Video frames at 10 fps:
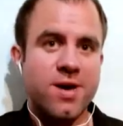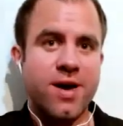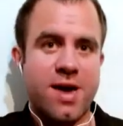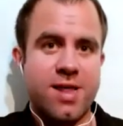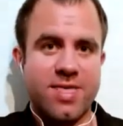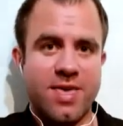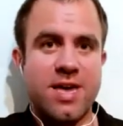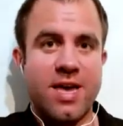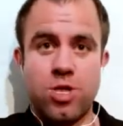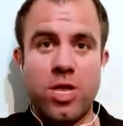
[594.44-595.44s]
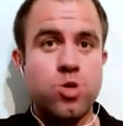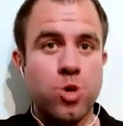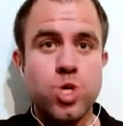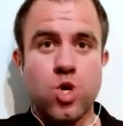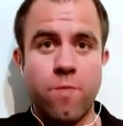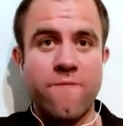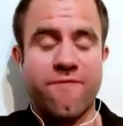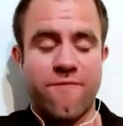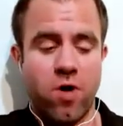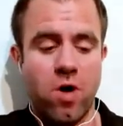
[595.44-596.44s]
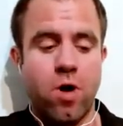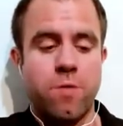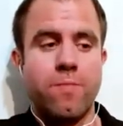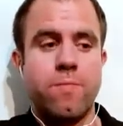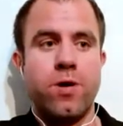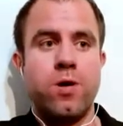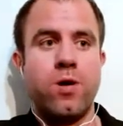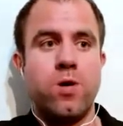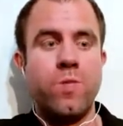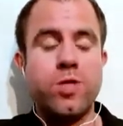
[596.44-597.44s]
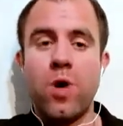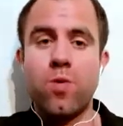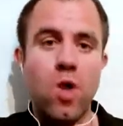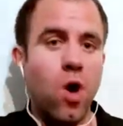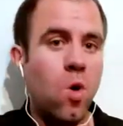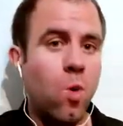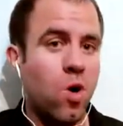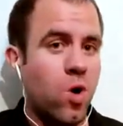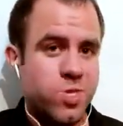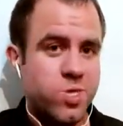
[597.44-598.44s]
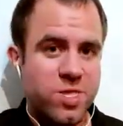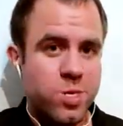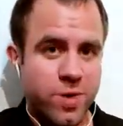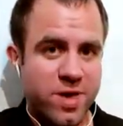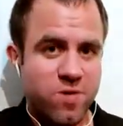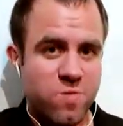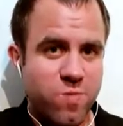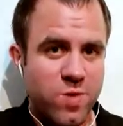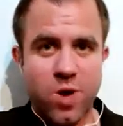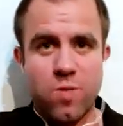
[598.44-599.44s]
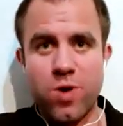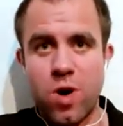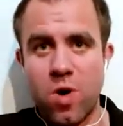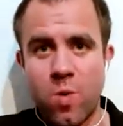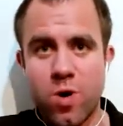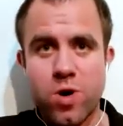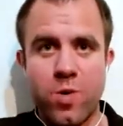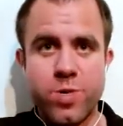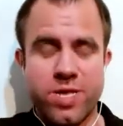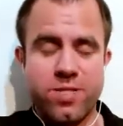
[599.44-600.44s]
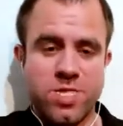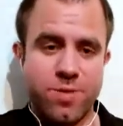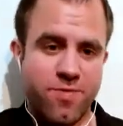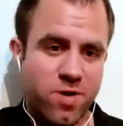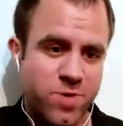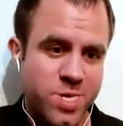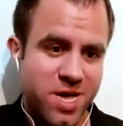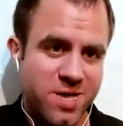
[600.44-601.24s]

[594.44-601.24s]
And I think it does come from we don't know what goes into it. We don't know what goes into the process.